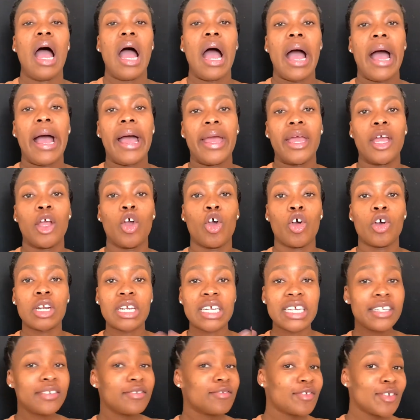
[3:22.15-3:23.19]
I got
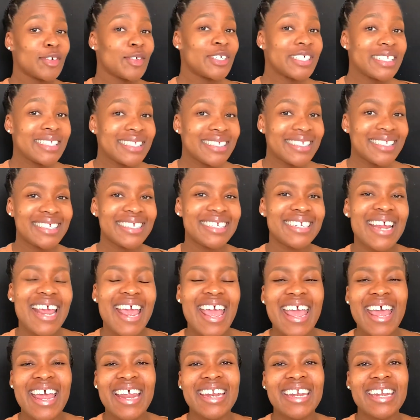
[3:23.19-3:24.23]
influenced
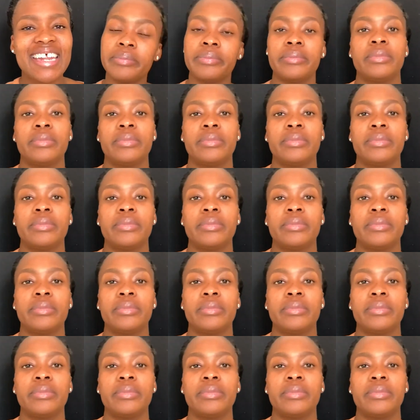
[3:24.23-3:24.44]
and